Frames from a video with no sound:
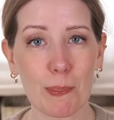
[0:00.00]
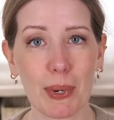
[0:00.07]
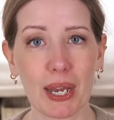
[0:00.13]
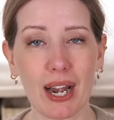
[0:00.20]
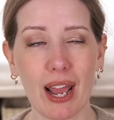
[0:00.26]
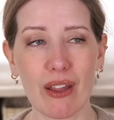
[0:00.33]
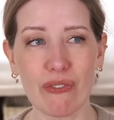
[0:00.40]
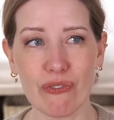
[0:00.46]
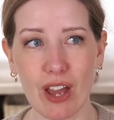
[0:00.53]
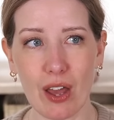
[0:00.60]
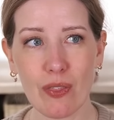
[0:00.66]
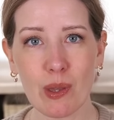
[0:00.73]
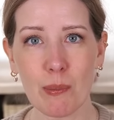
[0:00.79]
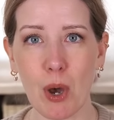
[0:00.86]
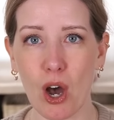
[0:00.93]
but I
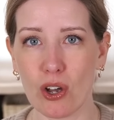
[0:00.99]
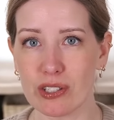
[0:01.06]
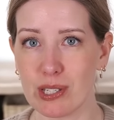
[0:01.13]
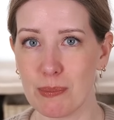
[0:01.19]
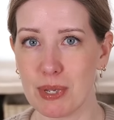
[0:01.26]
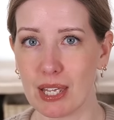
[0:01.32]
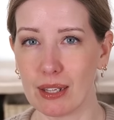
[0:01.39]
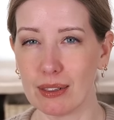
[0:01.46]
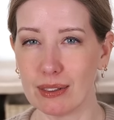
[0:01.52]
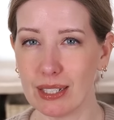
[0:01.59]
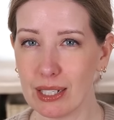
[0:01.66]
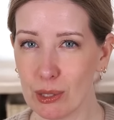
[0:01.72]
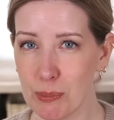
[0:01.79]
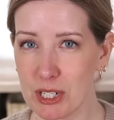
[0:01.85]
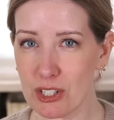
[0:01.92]
found them all to be a
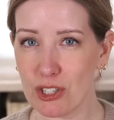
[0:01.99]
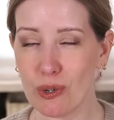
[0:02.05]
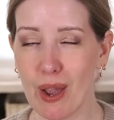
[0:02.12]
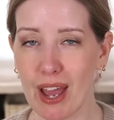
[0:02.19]
little bit too